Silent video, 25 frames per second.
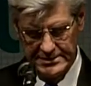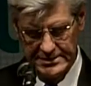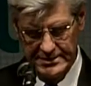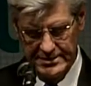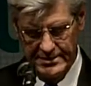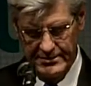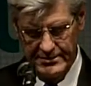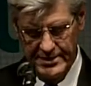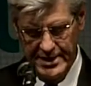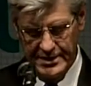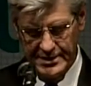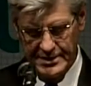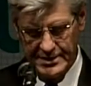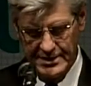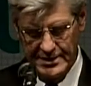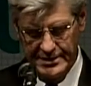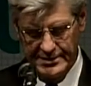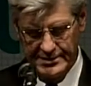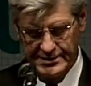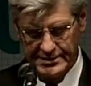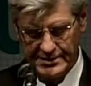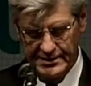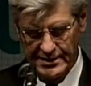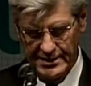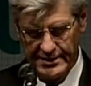The American
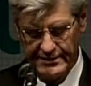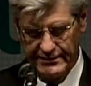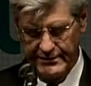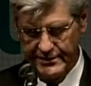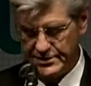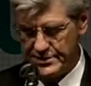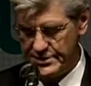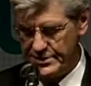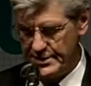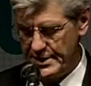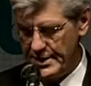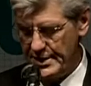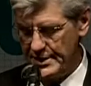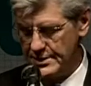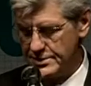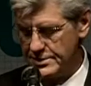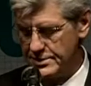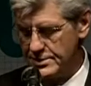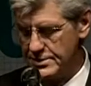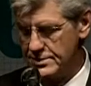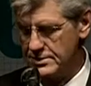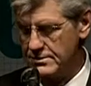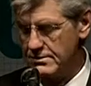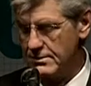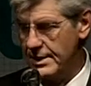Legislative Exchange
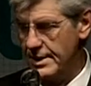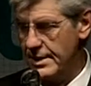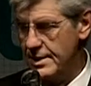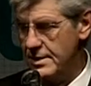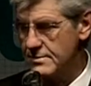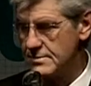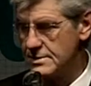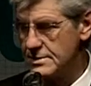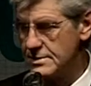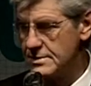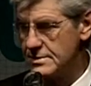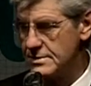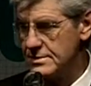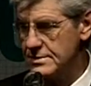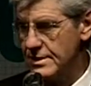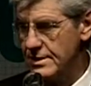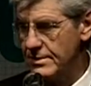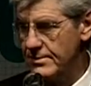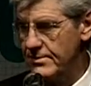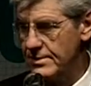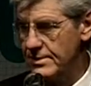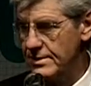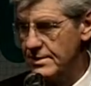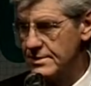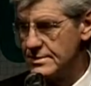just rated
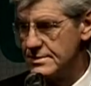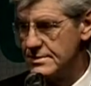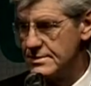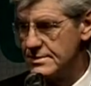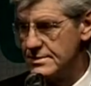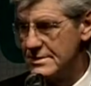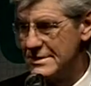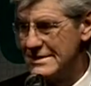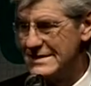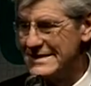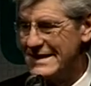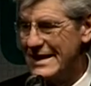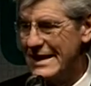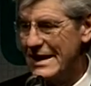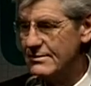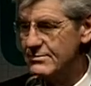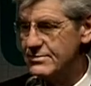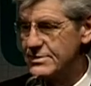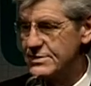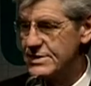Mississippi as the top